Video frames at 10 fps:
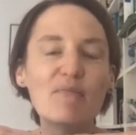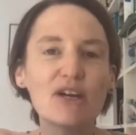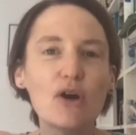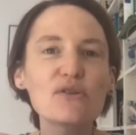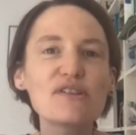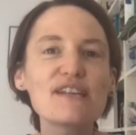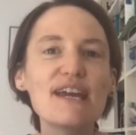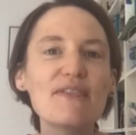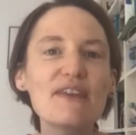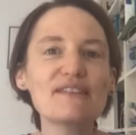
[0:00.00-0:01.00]
because
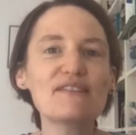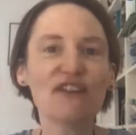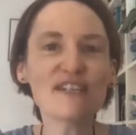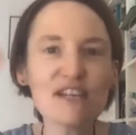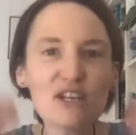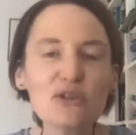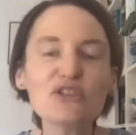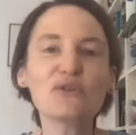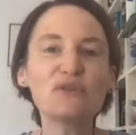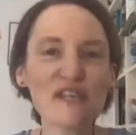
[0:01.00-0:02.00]
this
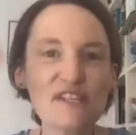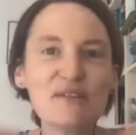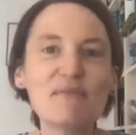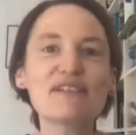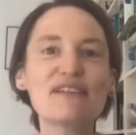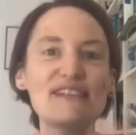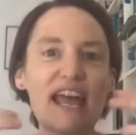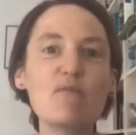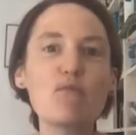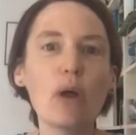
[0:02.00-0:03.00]
physiological system is the
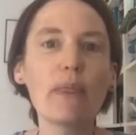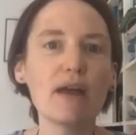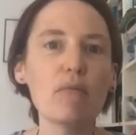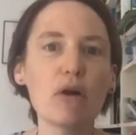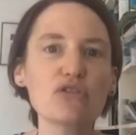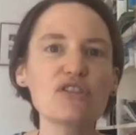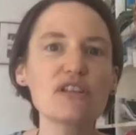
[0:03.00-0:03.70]
same one that emotions